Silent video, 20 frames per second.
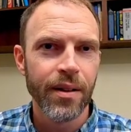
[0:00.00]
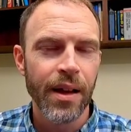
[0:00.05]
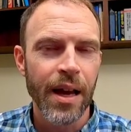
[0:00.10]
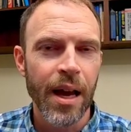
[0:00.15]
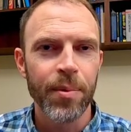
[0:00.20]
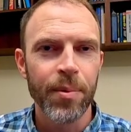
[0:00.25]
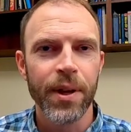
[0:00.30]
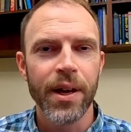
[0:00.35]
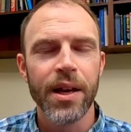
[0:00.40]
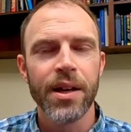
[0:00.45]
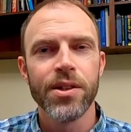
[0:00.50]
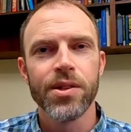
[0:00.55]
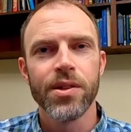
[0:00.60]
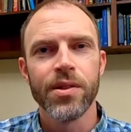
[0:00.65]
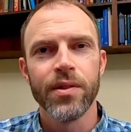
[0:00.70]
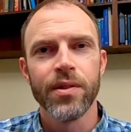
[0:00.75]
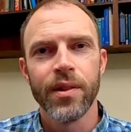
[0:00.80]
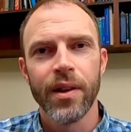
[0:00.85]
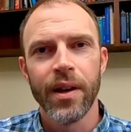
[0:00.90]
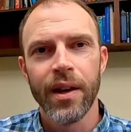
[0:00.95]

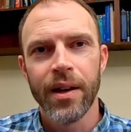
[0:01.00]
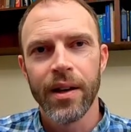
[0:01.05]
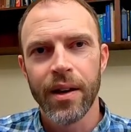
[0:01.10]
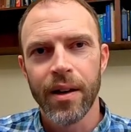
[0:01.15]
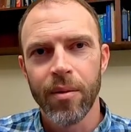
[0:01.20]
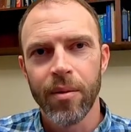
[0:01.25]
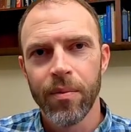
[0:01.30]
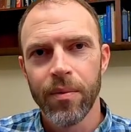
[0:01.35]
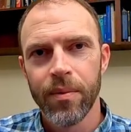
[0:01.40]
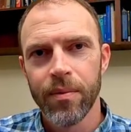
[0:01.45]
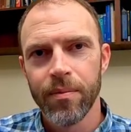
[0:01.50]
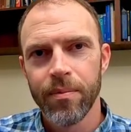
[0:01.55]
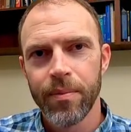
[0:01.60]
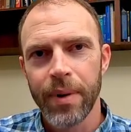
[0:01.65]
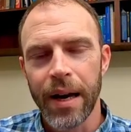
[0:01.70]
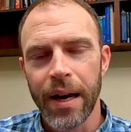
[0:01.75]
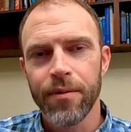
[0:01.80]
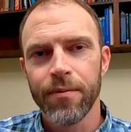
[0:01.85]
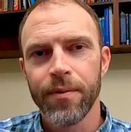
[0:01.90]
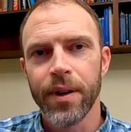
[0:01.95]
applications like
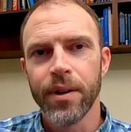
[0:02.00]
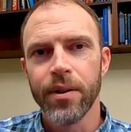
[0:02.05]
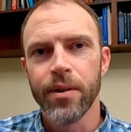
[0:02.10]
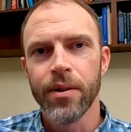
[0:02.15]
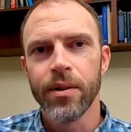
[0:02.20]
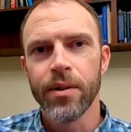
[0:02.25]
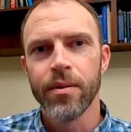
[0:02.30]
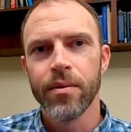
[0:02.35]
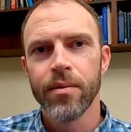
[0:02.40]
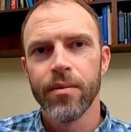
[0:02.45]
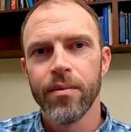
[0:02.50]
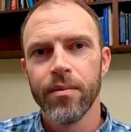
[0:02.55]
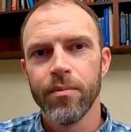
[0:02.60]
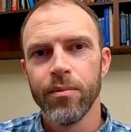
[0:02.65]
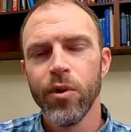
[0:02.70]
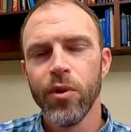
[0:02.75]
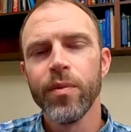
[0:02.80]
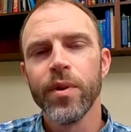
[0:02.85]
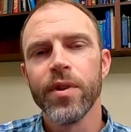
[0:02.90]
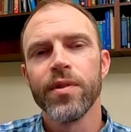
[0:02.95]
Pathfinder
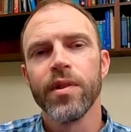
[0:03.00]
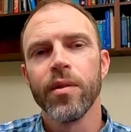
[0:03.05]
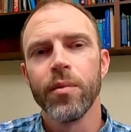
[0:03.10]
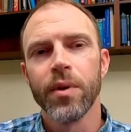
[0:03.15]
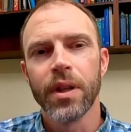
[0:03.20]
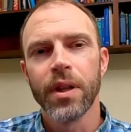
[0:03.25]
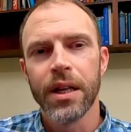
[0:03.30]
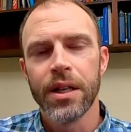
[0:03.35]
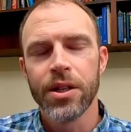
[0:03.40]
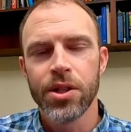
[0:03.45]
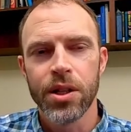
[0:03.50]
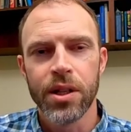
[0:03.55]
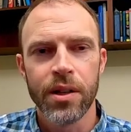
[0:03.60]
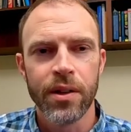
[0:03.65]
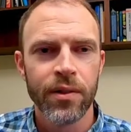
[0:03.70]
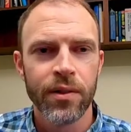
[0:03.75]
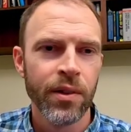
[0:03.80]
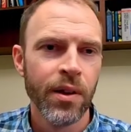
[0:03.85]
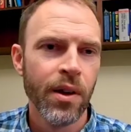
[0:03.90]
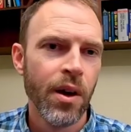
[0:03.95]
movement simulation
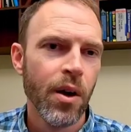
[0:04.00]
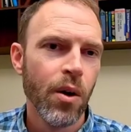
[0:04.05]
is